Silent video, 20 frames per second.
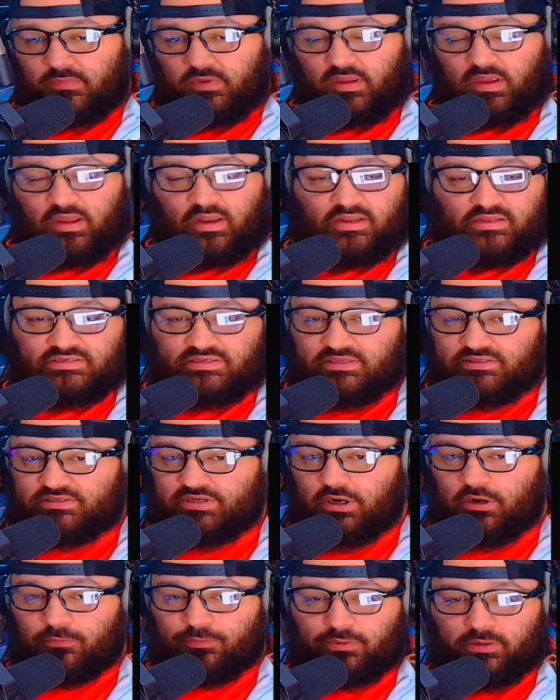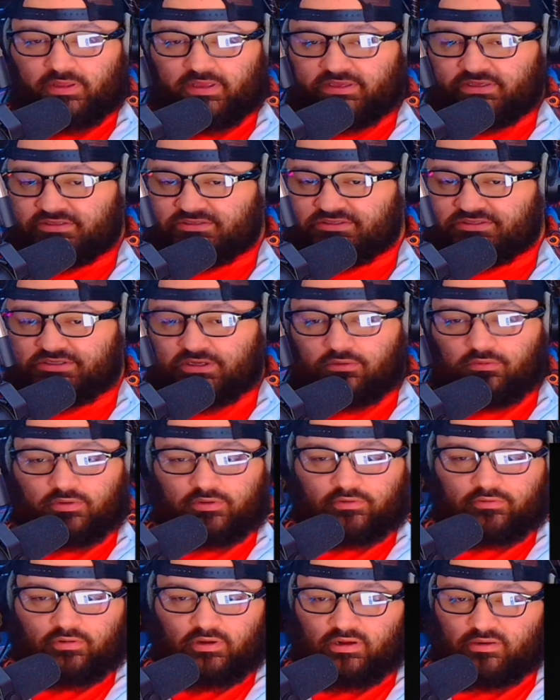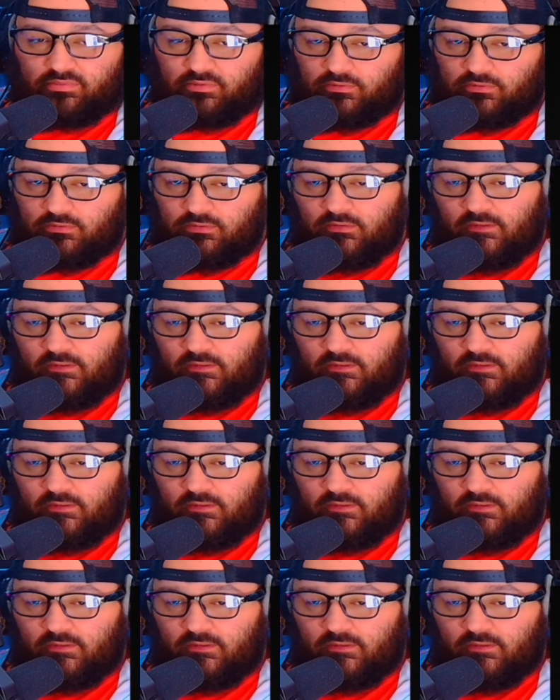His guitar playing is so incredible,